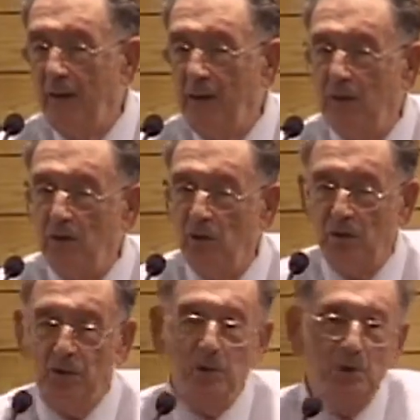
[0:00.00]
And there's
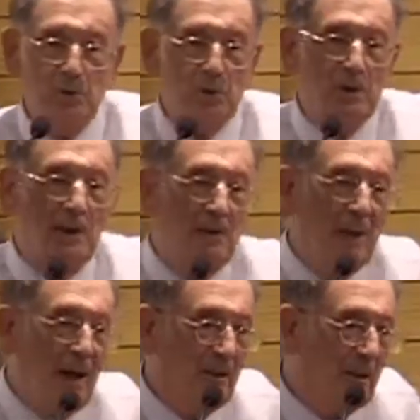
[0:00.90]
also usually a
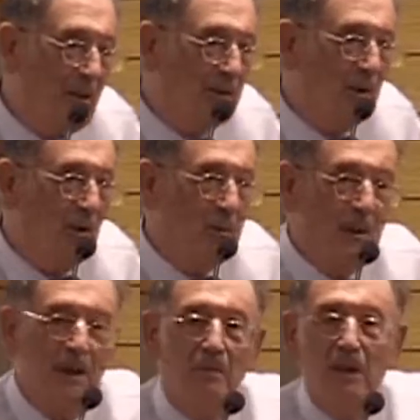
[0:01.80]
man there from
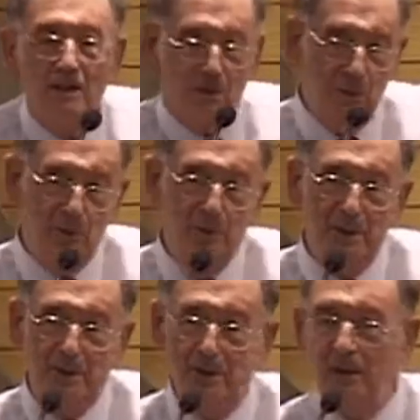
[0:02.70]
the Hamas
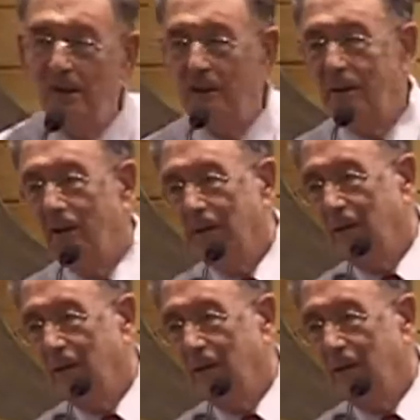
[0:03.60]
movement in